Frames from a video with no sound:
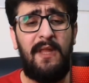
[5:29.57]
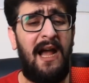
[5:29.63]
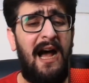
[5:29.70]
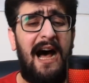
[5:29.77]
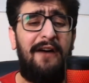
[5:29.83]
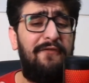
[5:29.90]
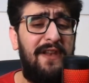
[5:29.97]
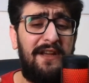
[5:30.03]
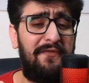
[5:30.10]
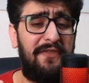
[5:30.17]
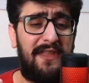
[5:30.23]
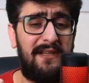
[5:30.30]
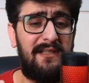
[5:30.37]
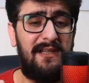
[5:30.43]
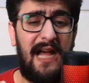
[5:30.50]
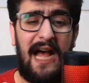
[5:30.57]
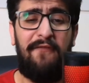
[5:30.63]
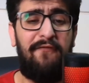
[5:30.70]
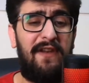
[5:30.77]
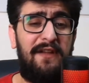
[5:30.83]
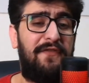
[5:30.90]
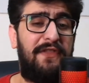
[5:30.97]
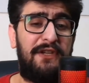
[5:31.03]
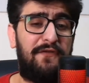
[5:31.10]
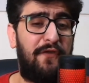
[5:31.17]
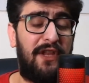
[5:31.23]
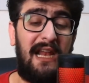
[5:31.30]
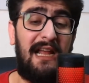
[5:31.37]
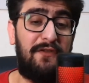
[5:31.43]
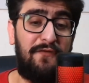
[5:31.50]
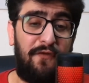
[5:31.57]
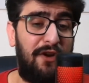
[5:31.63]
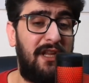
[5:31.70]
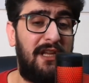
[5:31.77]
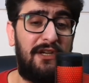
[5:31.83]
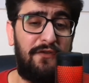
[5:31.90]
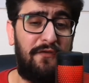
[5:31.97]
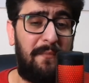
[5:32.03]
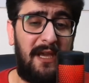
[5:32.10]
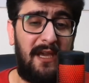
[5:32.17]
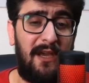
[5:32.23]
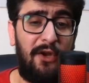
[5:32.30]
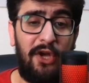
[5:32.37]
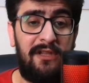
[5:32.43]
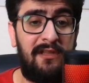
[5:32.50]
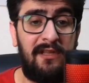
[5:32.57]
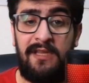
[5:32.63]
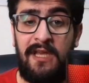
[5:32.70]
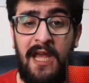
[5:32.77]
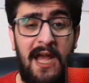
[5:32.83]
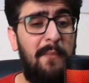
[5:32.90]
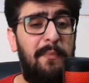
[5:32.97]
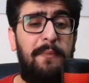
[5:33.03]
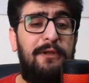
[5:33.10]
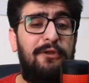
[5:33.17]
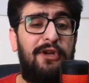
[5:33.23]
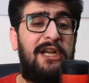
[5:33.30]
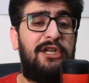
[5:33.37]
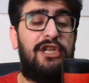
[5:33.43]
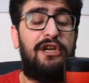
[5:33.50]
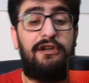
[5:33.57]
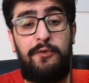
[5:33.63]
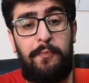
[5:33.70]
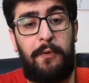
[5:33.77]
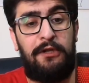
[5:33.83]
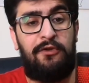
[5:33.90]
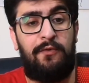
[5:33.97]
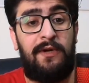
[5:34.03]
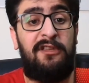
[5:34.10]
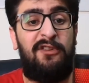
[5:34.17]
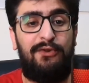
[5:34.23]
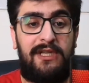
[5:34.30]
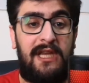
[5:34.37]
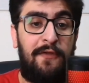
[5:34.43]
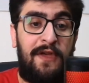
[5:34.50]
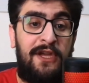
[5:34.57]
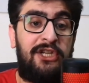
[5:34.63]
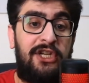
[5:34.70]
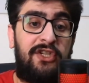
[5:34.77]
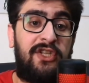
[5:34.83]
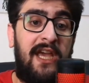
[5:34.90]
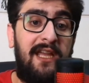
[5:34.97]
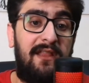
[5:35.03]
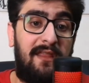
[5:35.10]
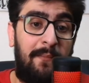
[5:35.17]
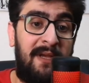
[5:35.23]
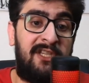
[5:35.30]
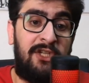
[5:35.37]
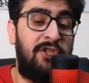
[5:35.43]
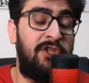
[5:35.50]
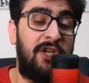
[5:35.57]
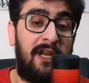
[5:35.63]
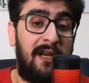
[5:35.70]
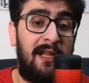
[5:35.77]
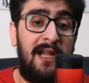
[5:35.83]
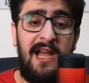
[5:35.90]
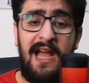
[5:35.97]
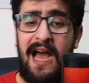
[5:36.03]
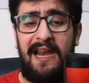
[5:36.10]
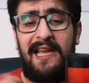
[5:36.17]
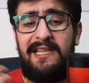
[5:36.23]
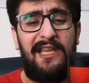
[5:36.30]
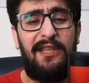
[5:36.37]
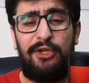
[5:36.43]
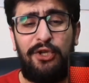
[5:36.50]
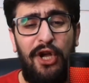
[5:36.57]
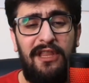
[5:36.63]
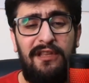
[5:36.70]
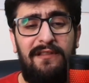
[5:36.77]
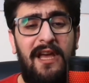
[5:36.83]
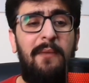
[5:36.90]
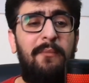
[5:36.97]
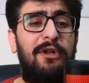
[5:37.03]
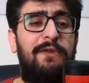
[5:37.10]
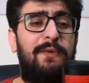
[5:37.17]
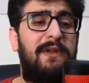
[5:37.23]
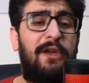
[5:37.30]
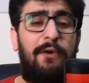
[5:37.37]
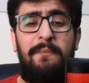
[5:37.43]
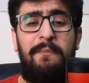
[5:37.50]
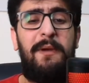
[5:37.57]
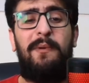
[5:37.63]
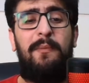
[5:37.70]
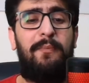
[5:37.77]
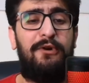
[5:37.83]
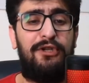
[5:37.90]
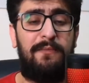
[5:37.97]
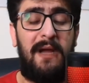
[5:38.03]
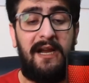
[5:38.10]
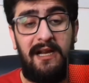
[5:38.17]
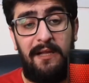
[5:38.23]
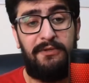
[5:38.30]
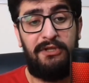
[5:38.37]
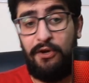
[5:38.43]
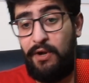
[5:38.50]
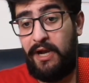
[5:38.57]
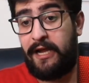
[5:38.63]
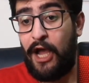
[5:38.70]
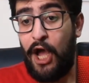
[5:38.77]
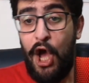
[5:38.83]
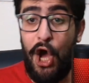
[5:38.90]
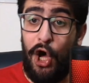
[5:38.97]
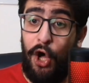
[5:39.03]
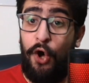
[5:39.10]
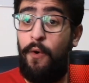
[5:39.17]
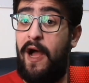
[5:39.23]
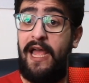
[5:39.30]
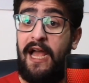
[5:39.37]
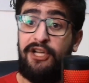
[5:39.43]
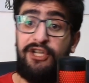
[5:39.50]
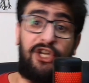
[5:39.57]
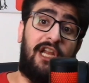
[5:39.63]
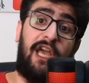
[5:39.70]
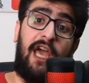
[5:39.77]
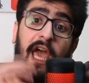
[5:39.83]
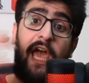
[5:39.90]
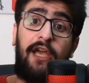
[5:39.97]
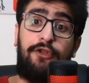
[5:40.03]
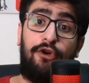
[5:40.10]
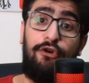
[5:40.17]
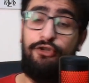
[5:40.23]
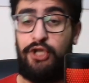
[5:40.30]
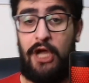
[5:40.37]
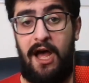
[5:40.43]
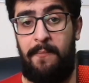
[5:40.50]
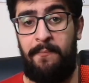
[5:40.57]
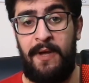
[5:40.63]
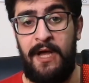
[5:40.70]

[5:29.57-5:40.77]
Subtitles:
I've lived this. I've lived this for the last 4 years of making content. People don't actually respond to what you say. They just hate the messenger. And I see this all the time on Twitter. When people post my clips, they go like, oh, I actually hate Husam,